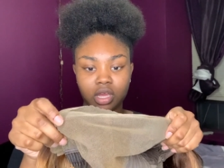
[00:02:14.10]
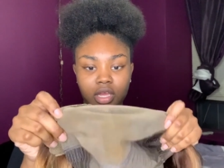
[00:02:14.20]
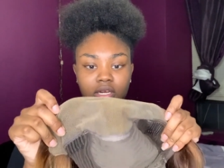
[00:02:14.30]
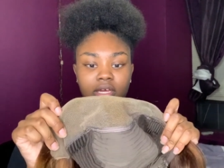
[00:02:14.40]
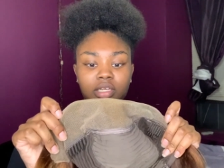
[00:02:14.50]

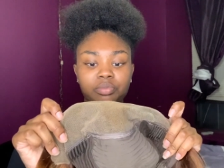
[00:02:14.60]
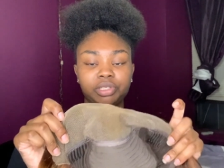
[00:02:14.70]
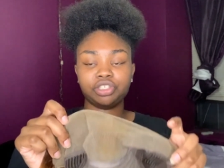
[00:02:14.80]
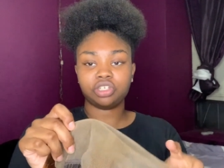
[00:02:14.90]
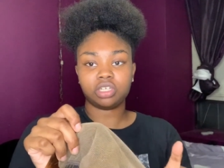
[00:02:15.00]
And I didn't
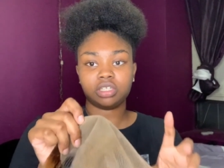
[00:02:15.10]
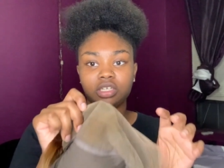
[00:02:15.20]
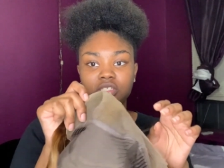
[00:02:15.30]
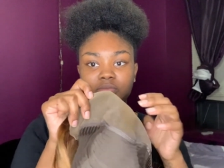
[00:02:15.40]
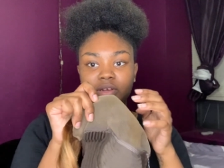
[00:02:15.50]
bleach it or nothing.
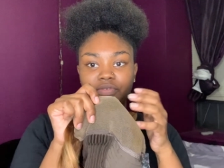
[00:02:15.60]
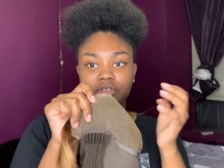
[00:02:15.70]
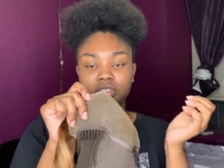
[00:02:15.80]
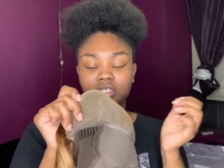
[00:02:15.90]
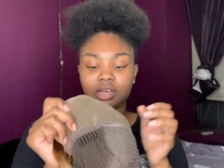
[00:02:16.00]
This is my
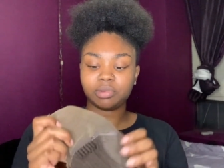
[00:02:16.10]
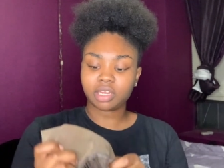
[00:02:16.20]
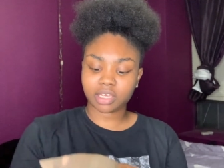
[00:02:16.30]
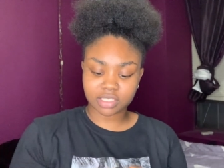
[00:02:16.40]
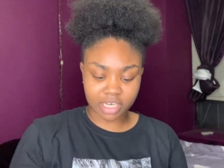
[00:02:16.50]
first time. Look
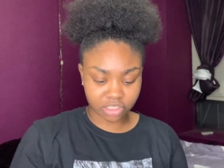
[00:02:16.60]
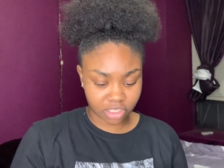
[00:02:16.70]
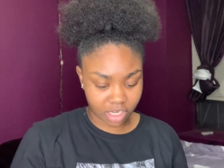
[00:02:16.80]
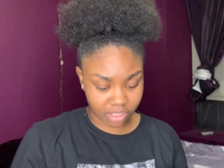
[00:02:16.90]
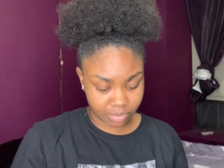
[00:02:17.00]
like it's actually
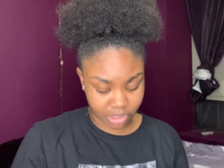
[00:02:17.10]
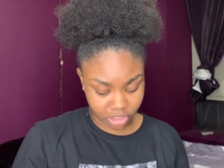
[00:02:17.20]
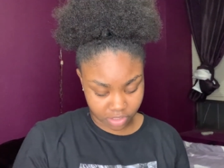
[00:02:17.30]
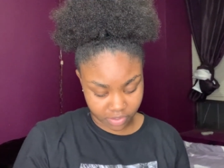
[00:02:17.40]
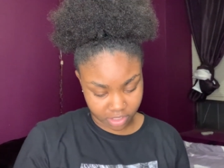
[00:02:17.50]
kind of bleached
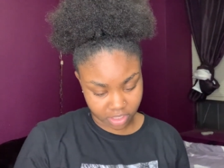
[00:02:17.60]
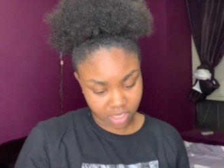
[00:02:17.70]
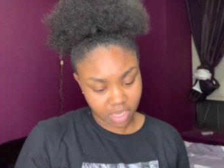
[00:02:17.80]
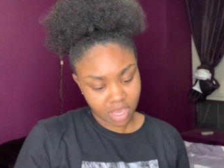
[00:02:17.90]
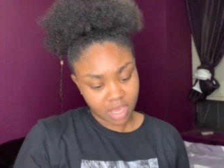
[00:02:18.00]
already.
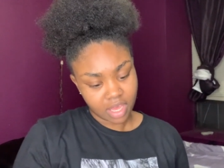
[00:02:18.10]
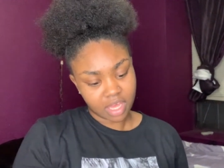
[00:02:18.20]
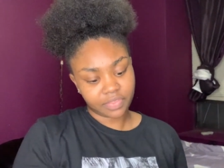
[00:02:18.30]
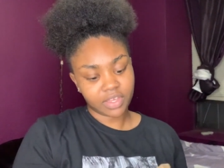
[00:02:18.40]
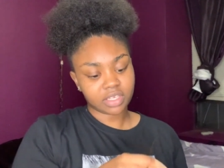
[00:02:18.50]
I
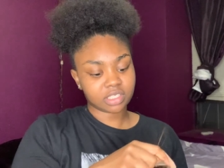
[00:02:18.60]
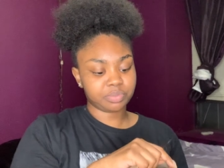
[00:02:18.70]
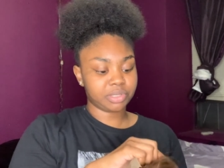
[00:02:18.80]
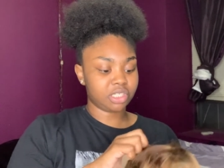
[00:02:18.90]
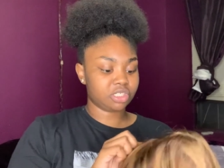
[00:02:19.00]
think it's
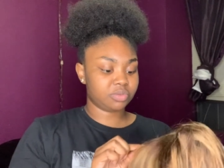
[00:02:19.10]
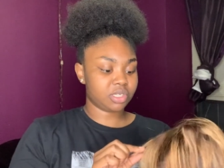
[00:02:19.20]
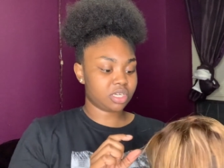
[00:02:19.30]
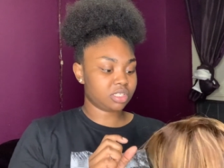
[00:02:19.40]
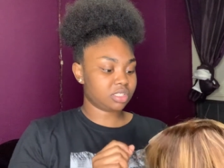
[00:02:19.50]
bleached
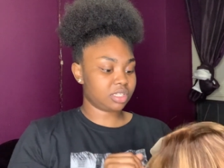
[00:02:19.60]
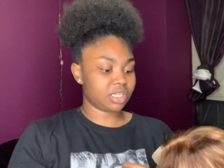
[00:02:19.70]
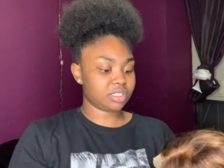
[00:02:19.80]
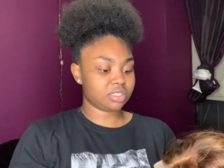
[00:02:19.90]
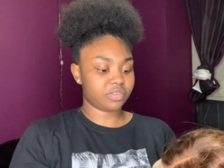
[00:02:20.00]
because the
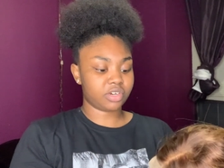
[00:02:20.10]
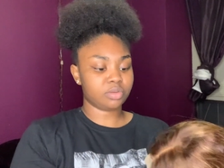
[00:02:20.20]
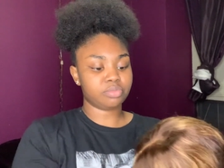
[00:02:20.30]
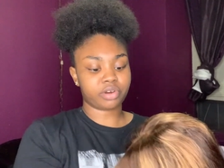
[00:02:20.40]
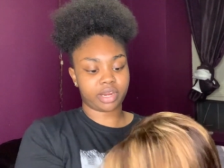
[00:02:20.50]
lace is already
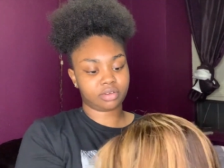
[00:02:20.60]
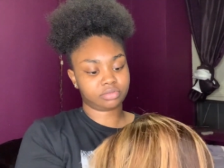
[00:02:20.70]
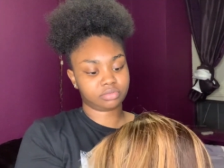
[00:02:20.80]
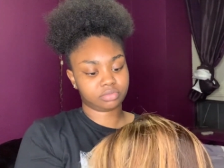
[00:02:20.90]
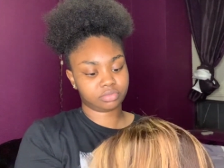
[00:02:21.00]
brown.
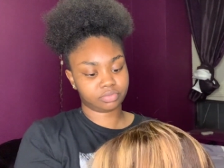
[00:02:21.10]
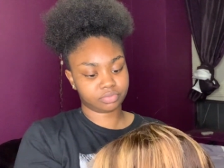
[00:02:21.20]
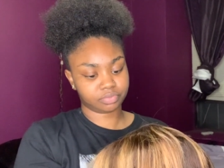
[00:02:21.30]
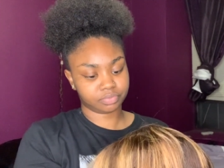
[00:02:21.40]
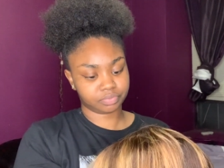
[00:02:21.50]

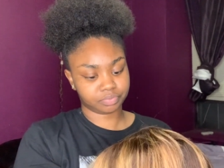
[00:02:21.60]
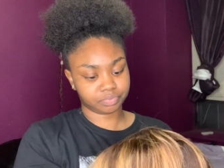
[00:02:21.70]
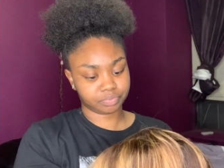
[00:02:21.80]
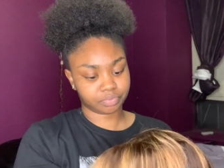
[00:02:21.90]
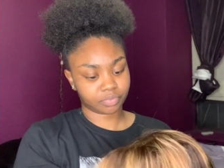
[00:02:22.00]

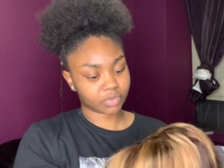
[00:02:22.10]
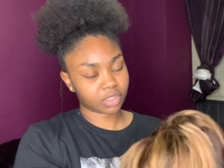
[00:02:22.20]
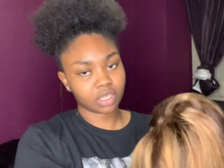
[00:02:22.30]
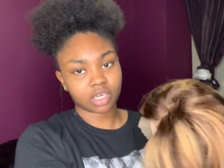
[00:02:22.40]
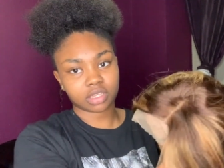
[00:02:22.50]

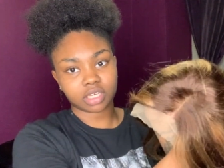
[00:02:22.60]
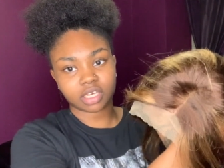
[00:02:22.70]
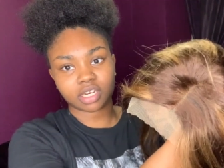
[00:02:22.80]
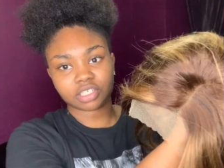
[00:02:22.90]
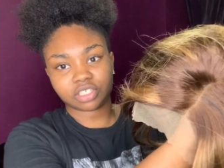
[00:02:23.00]
Yeah, I think it
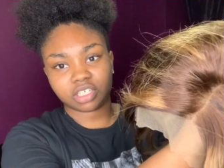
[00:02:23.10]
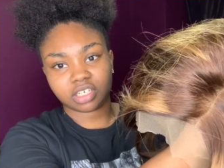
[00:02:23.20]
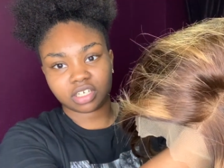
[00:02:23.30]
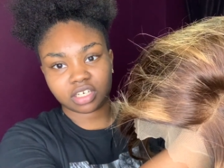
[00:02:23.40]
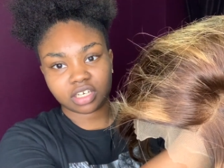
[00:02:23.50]
actually
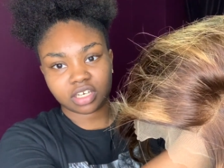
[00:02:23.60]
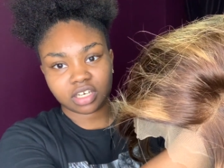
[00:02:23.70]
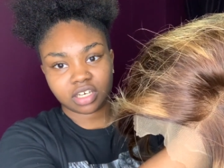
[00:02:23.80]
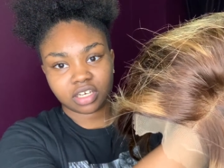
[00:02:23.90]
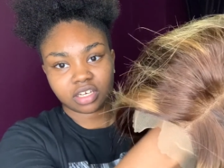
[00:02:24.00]

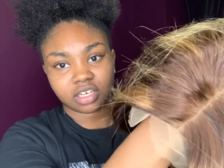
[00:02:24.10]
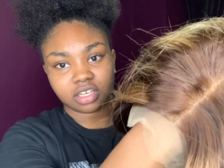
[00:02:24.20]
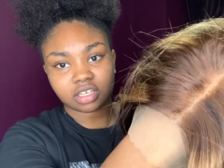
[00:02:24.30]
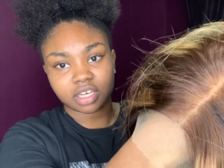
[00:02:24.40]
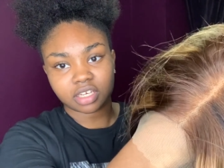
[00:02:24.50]

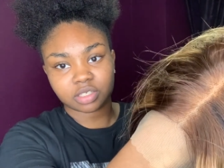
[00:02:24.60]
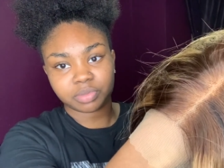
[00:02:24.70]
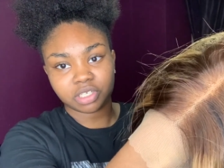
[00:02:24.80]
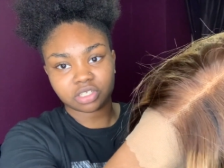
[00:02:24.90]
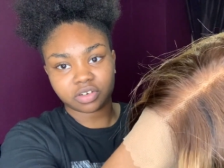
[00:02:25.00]
looks like it's
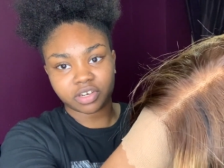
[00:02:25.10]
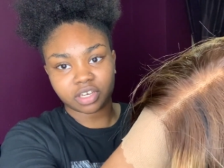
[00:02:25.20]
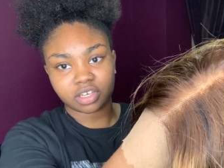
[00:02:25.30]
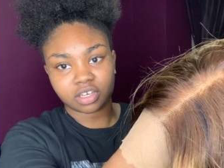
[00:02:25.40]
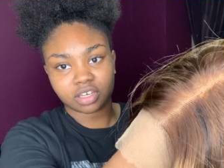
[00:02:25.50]
bleached already.
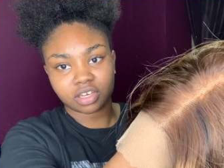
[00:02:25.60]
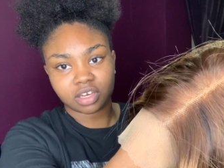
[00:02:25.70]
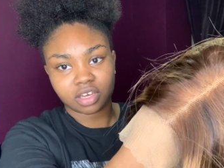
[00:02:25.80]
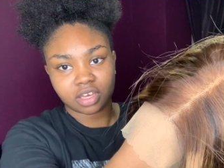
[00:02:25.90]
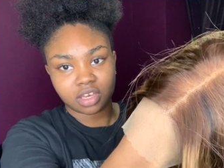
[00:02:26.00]

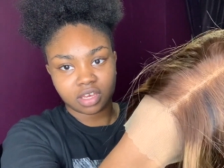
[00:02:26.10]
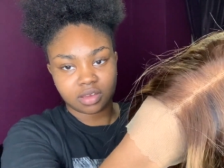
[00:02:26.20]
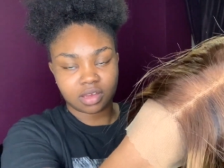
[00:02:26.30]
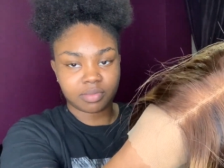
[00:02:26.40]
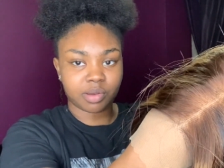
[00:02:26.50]

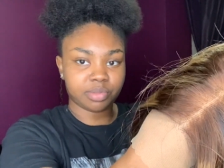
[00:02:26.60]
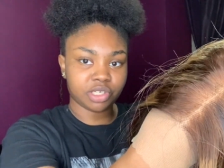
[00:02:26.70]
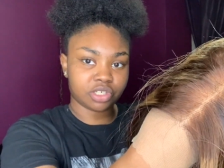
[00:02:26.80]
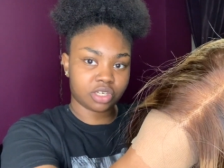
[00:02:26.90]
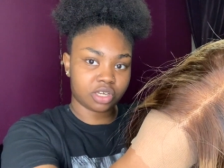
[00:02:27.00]
I might
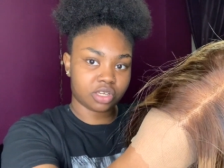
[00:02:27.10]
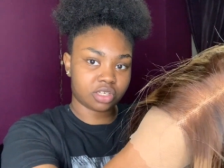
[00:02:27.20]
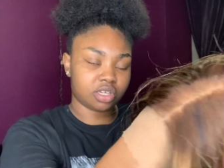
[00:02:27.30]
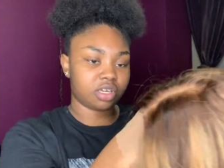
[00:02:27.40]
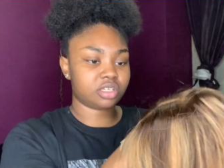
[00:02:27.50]
bleach it again just
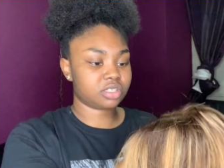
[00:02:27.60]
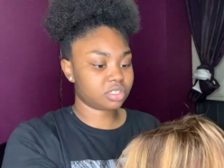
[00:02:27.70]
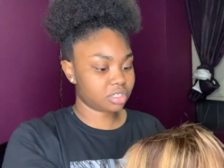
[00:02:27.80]
in case.